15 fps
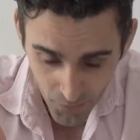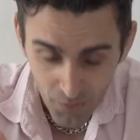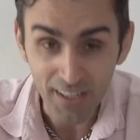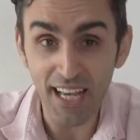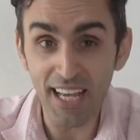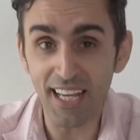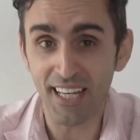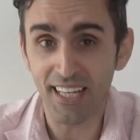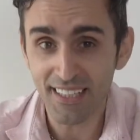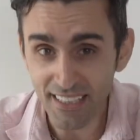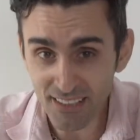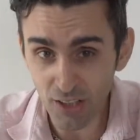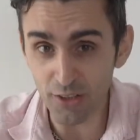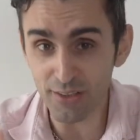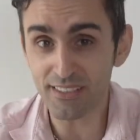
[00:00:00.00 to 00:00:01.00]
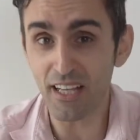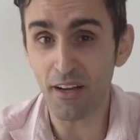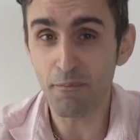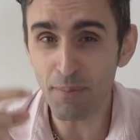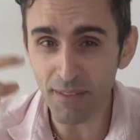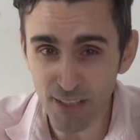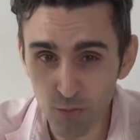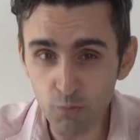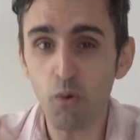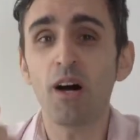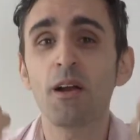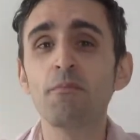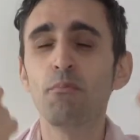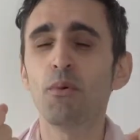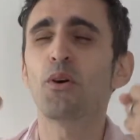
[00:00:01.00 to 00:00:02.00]
Okay, that's a lot of stuff, but there's
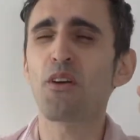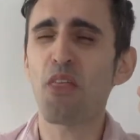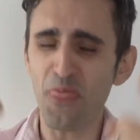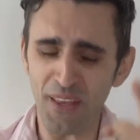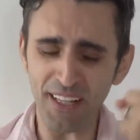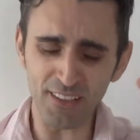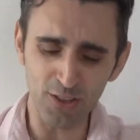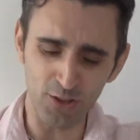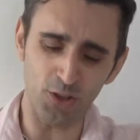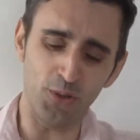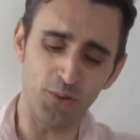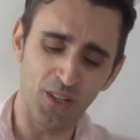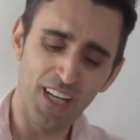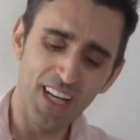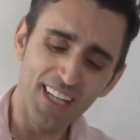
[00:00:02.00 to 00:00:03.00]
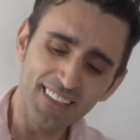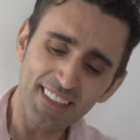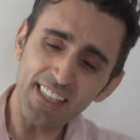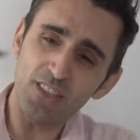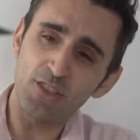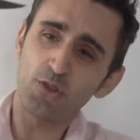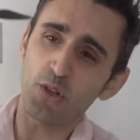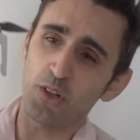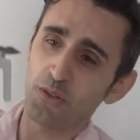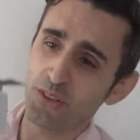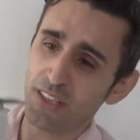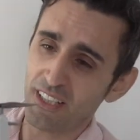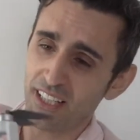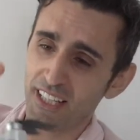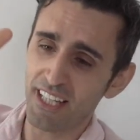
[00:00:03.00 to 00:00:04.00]
one more thing to do. This
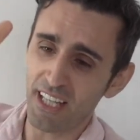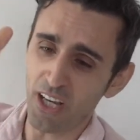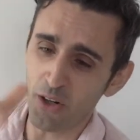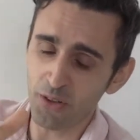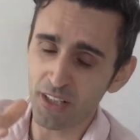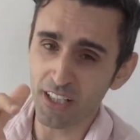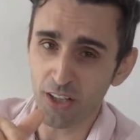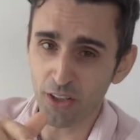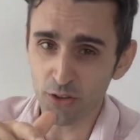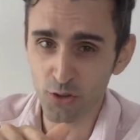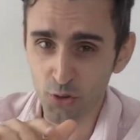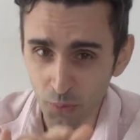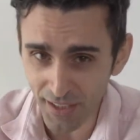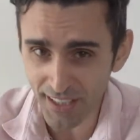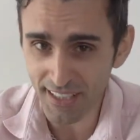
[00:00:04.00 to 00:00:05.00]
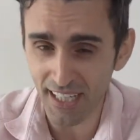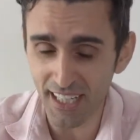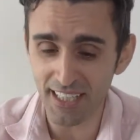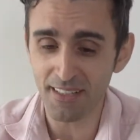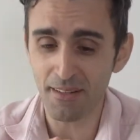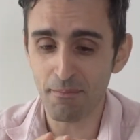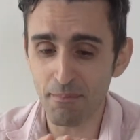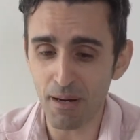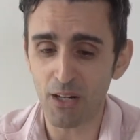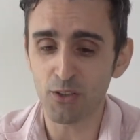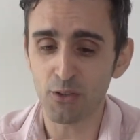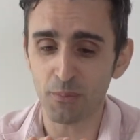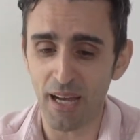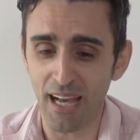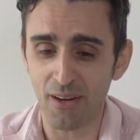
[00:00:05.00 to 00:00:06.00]
drone, it only goes 29
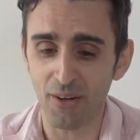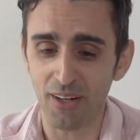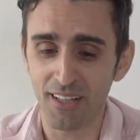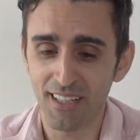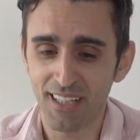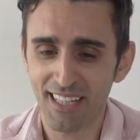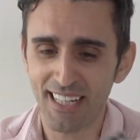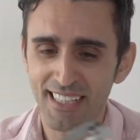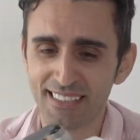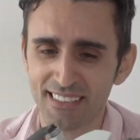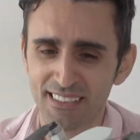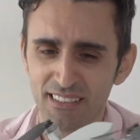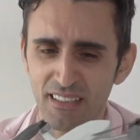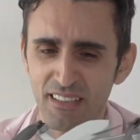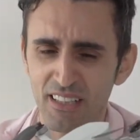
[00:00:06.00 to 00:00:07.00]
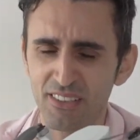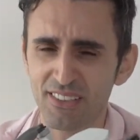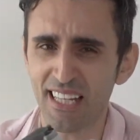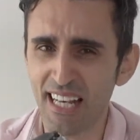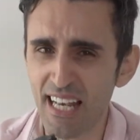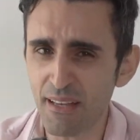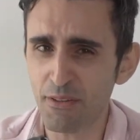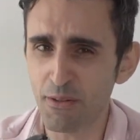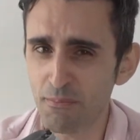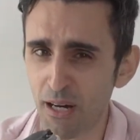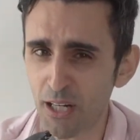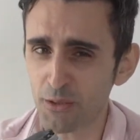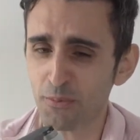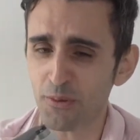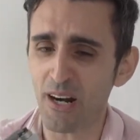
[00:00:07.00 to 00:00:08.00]
miles per hour, and that's around 11
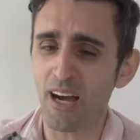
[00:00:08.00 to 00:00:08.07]
miles per